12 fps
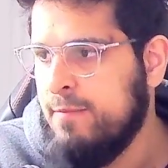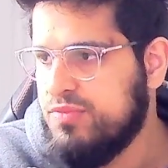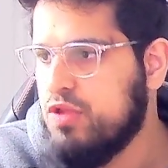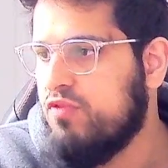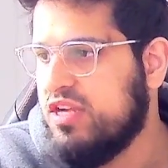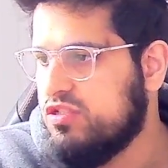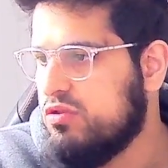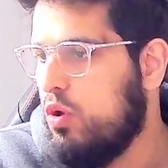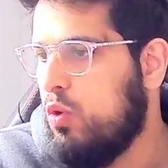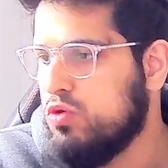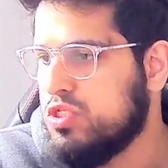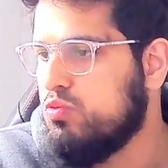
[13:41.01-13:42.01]
the rest of the
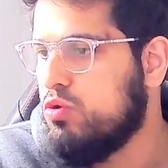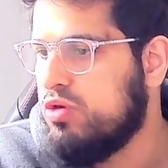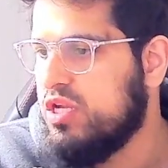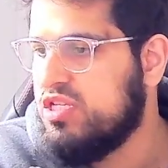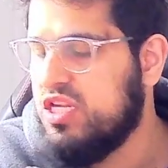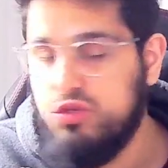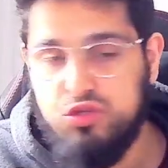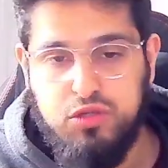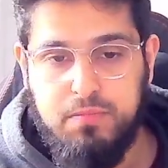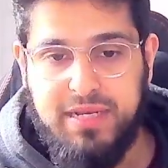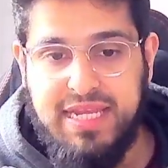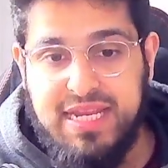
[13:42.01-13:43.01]
alts will continue to
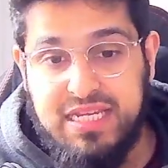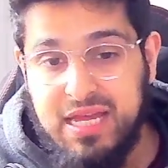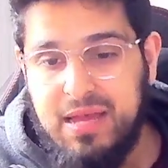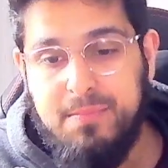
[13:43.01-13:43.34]
bleed.